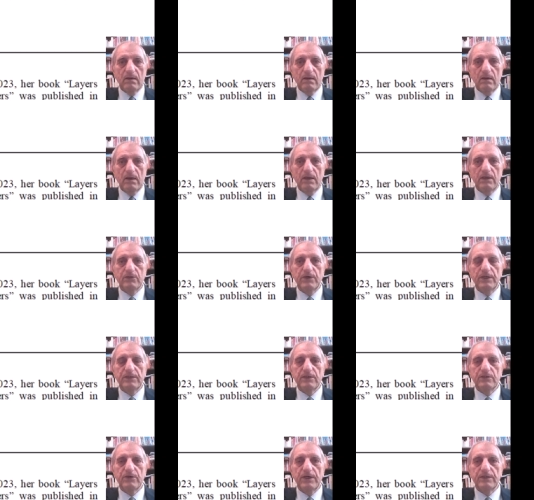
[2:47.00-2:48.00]
In
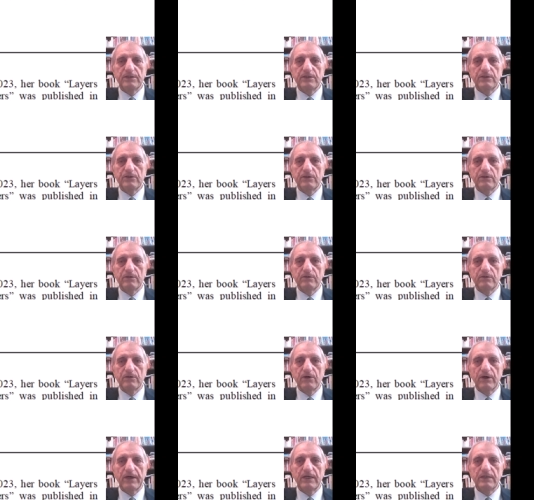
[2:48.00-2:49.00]
2022,
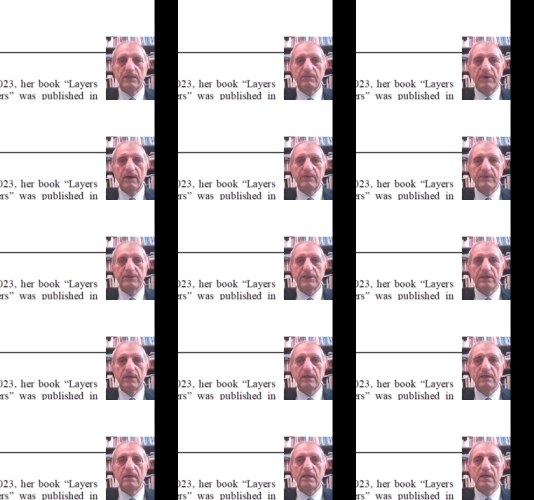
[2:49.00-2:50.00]
Coresi
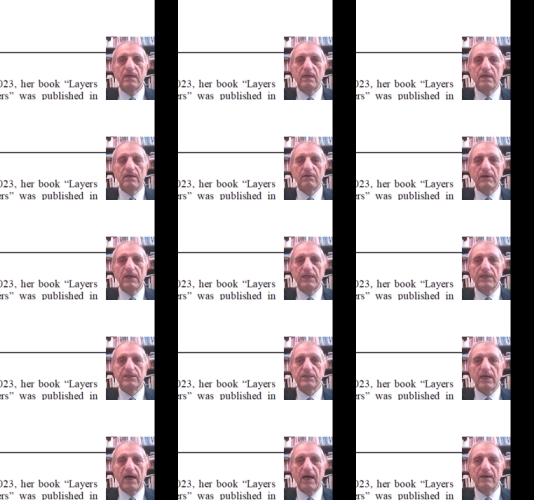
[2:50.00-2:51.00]
Publishing
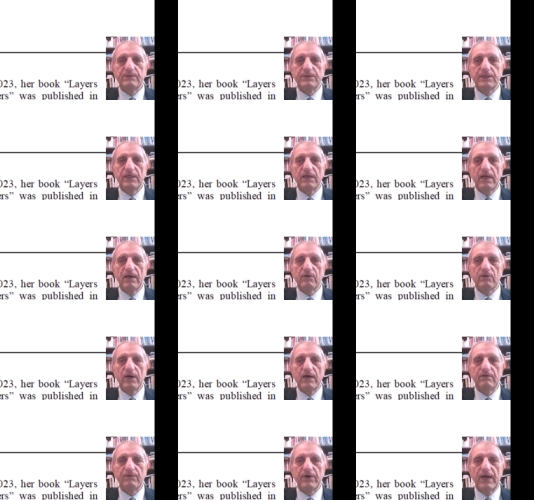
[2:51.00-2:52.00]
released Alb și Negru
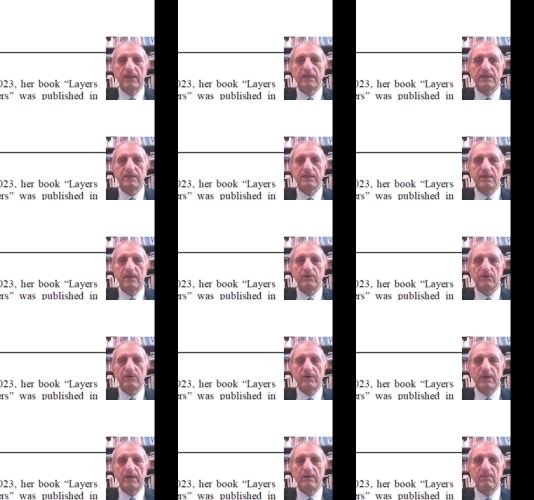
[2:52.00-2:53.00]
la voia
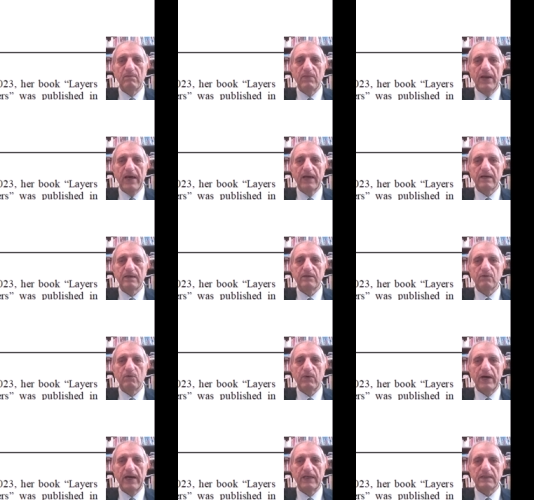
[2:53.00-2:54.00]
destinului, Black and
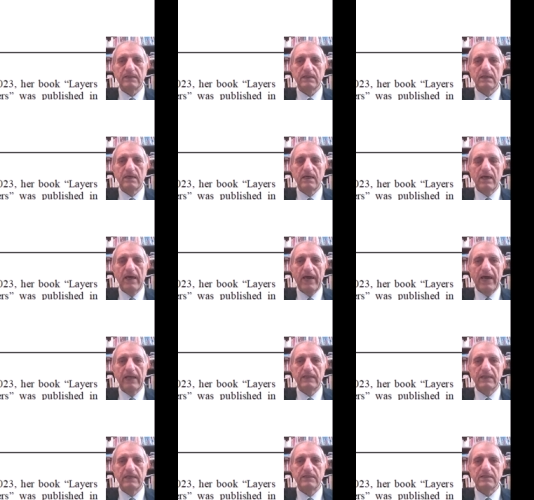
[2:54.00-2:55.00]
White,
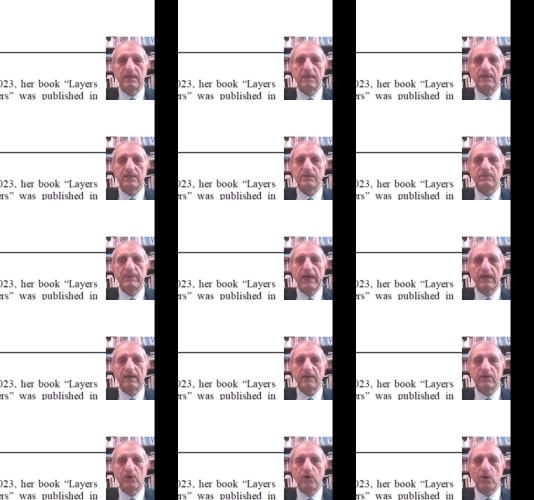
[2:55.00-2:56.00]
At Destiny's Beck
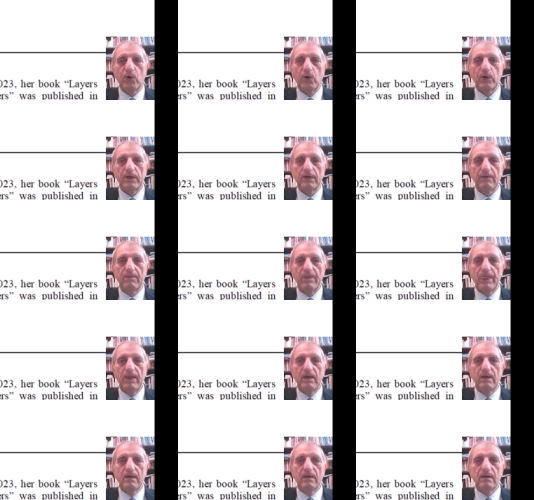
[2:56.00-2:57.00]
and Call,
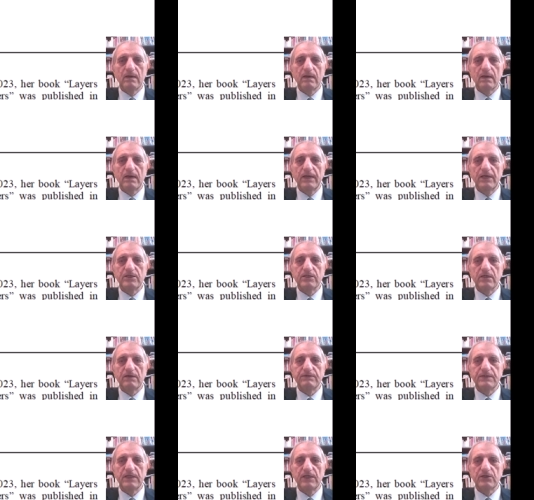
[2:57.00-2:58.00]
a collection
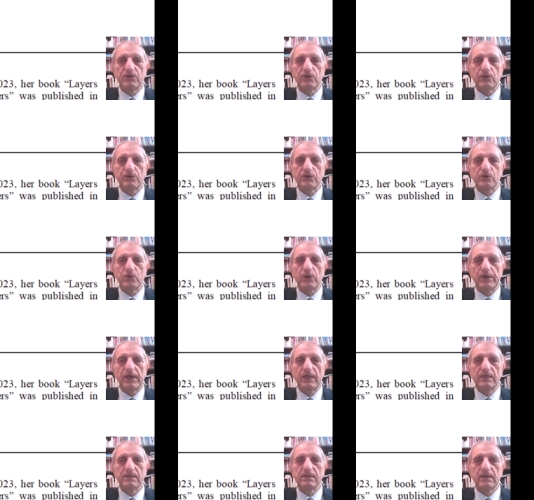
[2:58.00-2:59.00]
of six short
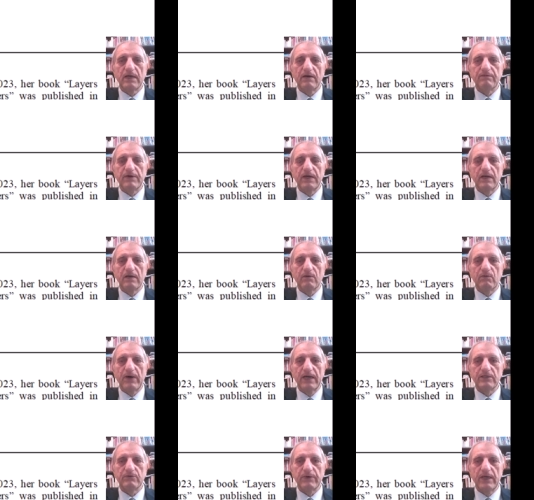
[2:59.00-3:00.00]
stories covering a
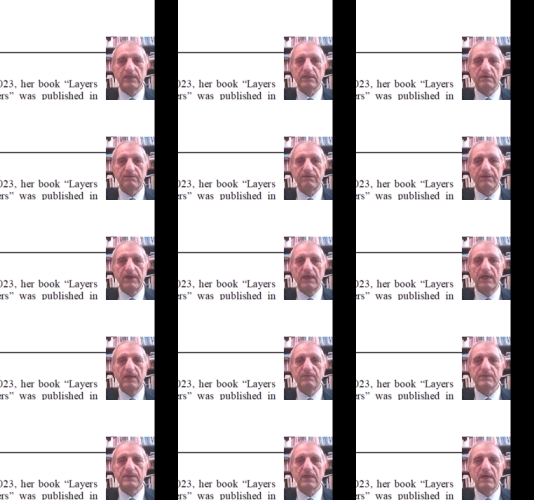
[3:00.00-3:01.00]
wide range of
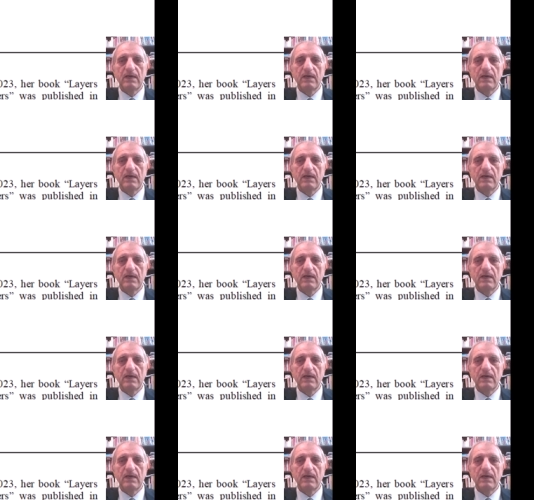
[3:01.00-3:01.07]
themes,